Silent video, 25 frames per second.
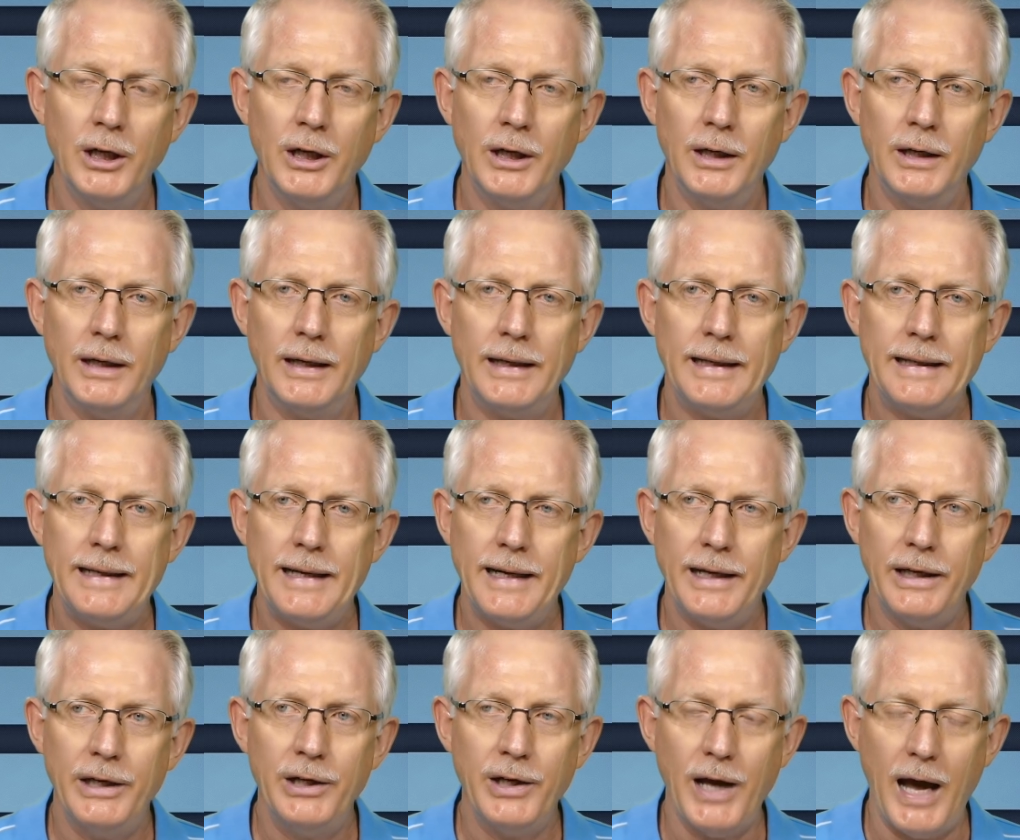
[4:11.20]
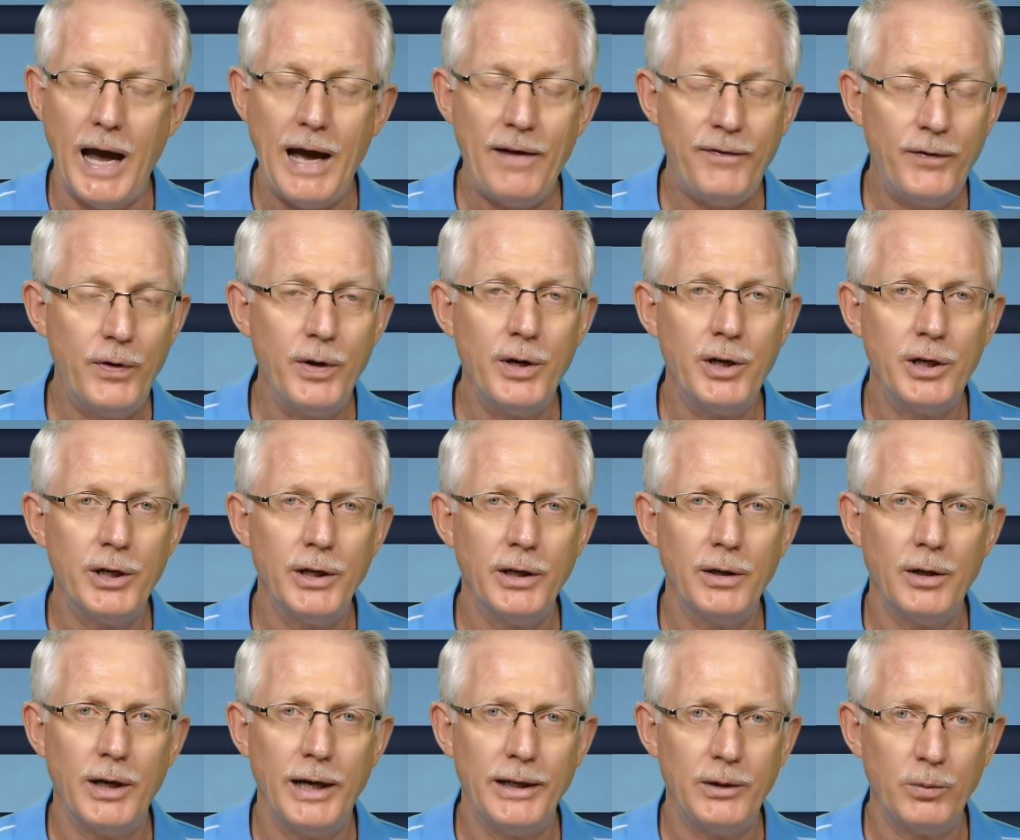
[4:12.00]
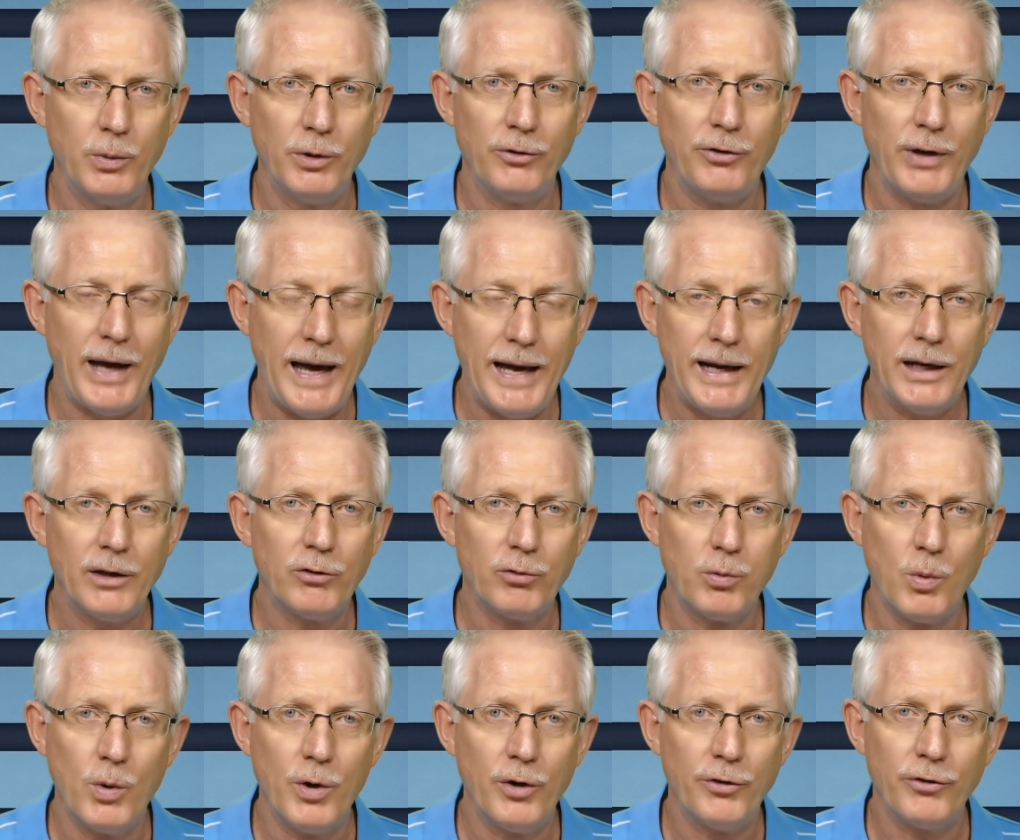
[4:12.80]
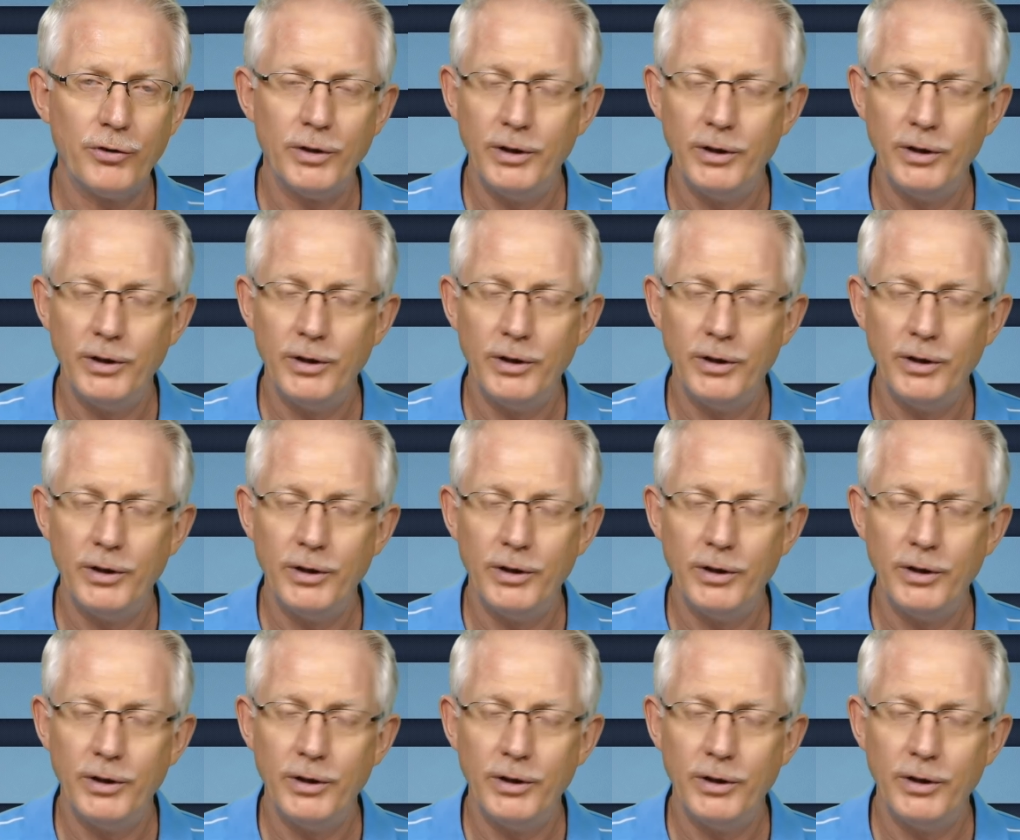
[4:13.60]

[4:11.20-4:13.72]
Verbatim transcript: Uh, in Africa, it was at its worst.